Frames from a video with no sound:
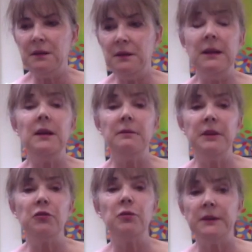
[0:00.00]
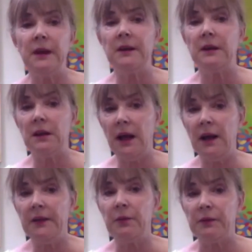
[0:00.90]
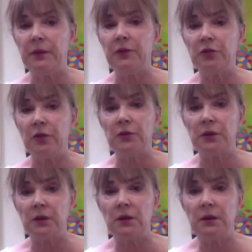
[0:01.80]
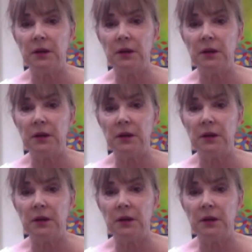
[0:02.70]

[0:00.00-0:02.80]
did eventually take a class with Fritz Scholder